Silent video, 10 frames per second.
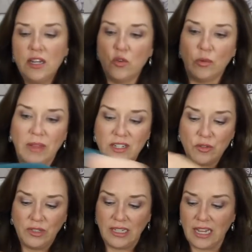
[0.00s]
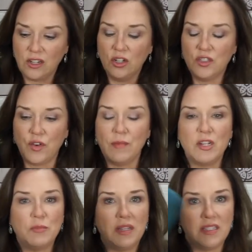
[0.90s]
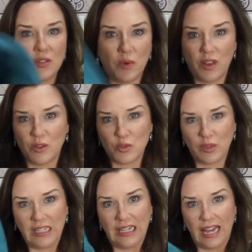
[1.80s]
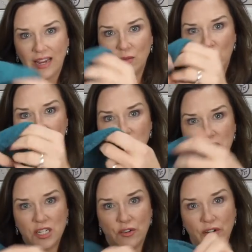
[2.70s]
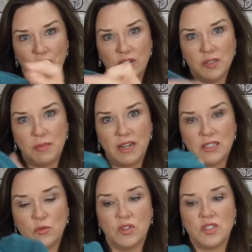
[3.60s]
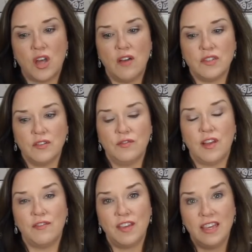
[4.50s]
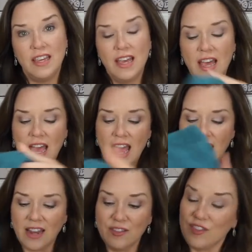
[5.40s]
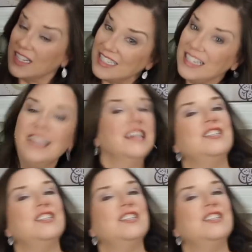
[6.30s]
Normally I don't really like hoods very much, but this is one of those really lightweight materials, but it's real soft and fluffy and fuzzy.